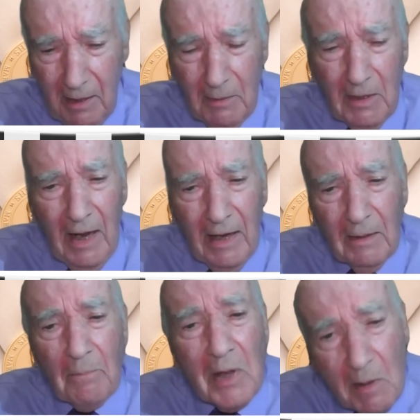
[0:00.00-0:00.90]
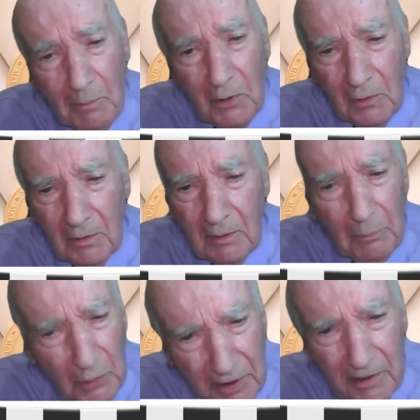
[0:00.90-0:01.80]
and the people
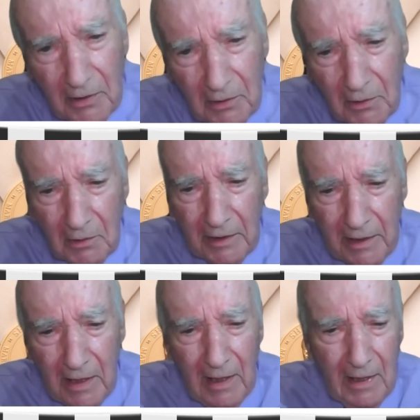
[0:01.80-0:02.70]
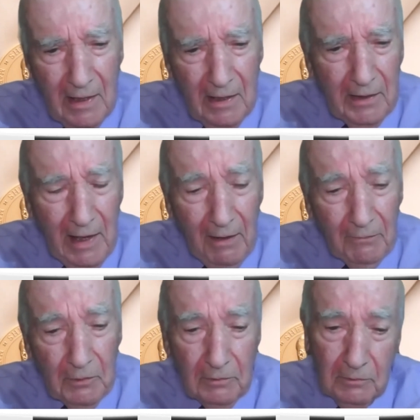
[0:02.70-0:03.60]
particularly that
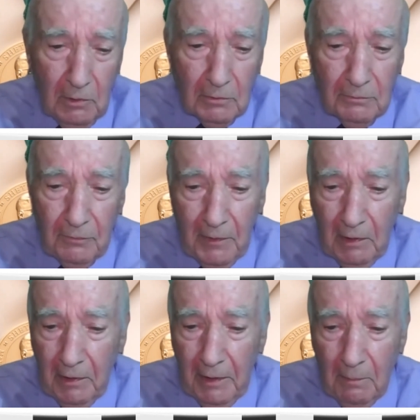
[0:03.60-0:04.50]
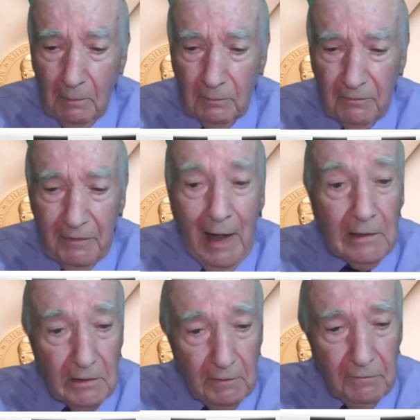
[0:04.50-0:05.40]
I've grown very
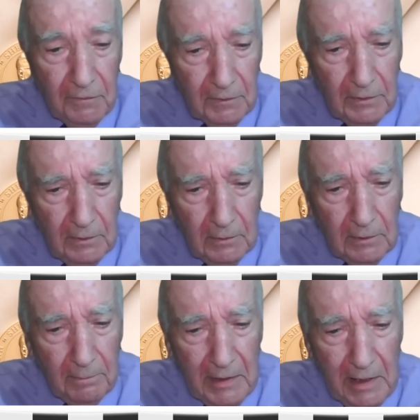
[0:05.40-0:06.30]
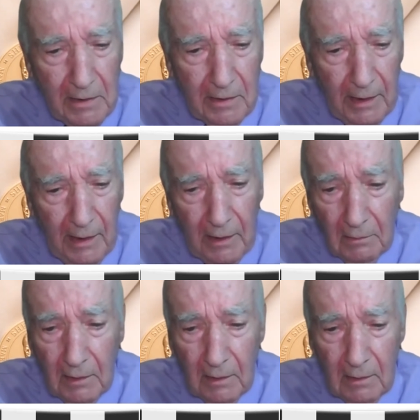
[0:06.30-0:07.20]
fond of to meet
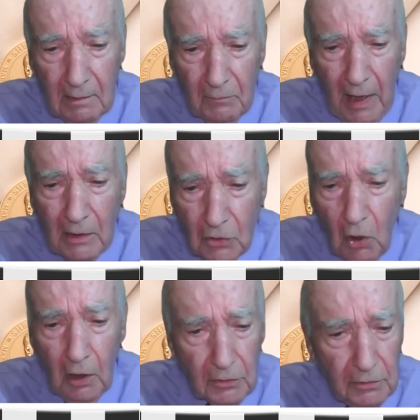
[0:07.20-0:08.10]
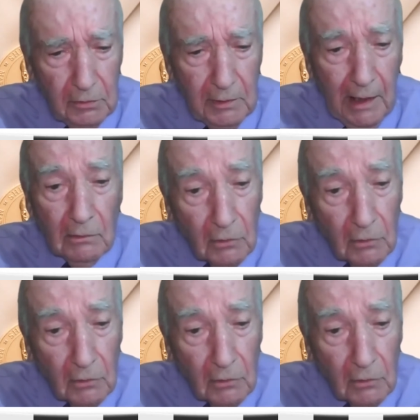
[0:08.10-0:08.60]
and talk to and